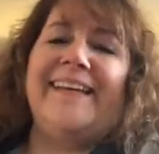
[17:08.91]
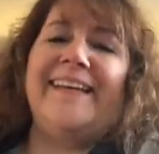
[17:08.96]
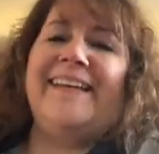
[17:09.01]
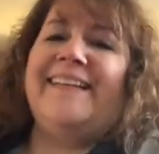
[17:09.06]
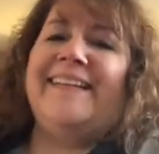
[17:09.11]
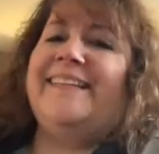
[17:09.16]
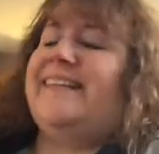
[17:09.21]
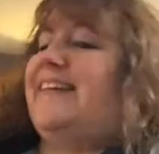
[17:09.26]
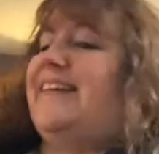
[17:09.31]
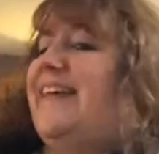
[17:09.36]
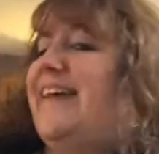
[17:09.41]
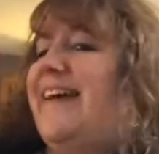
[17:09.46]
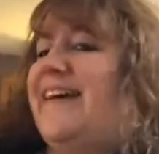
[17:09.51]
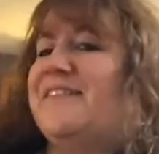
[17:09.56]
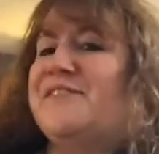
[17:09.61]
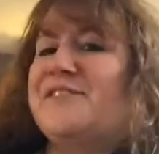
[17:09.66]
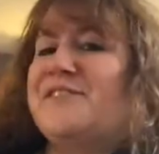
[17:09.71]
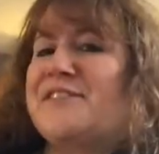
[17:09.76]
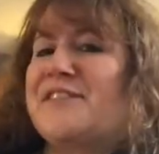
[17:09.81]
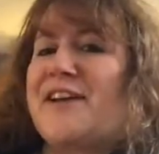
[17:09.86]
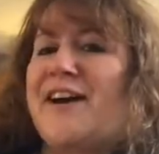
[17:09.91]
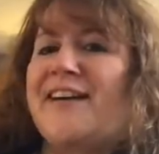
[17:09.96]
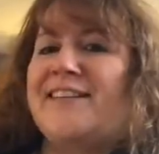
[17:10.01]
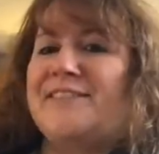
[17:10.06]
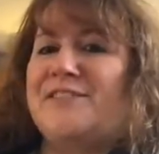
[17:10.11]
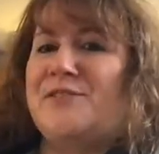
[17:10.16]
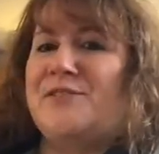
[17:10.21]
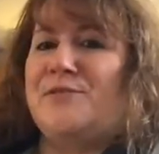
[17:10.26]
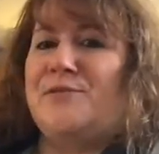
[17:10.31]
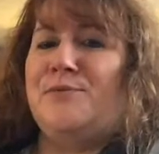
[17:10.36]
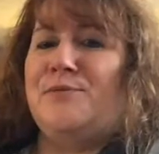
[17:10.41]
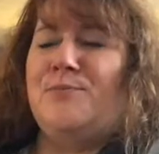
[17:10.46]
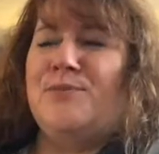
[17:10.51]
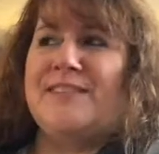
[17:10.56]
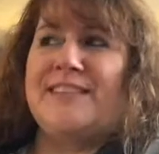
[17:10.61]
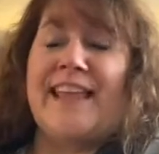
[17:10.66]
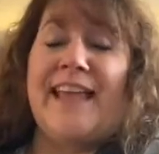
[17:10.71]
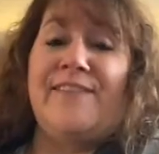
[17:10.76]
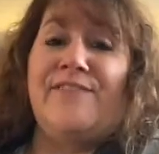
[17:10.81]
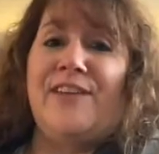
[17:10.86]
and he asks Scott to
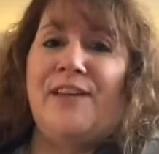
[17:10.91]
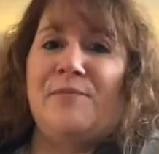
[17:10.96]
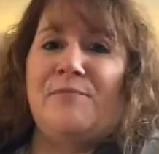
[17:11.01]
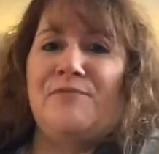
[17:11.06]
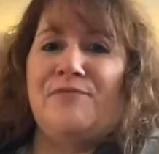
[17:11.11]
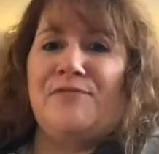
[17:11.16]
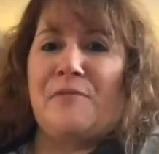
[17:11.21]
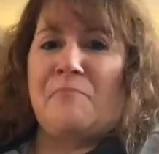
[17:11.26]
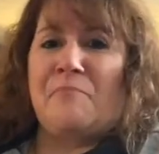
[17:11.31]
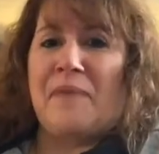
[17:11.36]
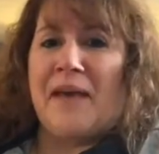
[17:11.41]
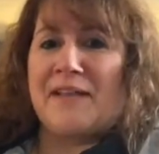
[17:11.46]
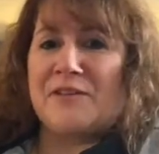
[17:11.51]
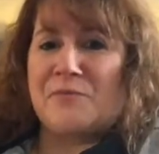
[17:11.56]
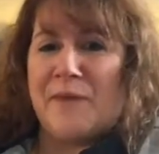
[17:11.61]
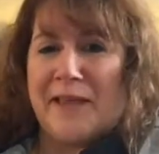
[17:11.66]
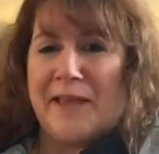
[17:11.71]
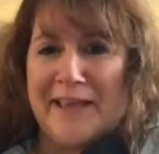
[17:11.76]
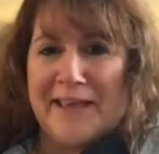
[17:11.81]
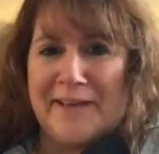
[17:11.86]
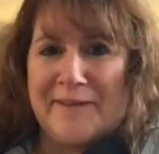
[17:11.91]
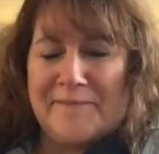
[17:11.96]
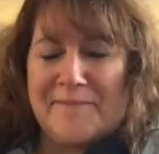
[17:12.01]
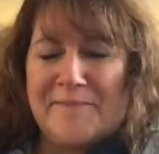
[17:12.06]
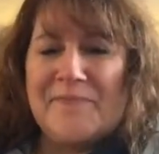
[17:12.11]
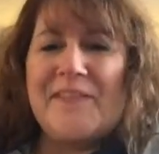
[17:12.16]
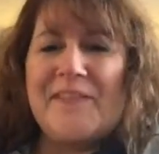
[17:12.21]
save him from matchmaking.